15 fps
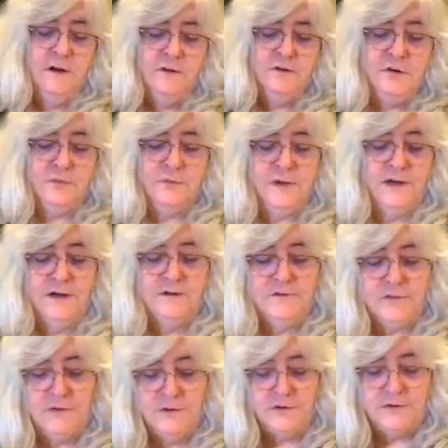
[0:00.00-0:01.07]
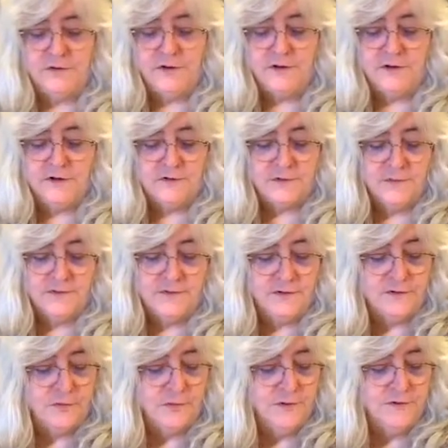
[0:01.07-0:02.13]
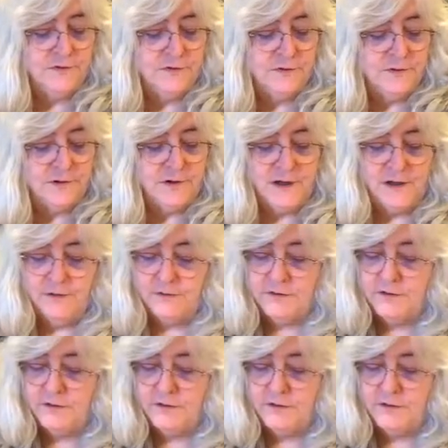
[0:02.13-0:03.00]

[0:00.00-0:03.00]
to reinforce that this was a toy store counter.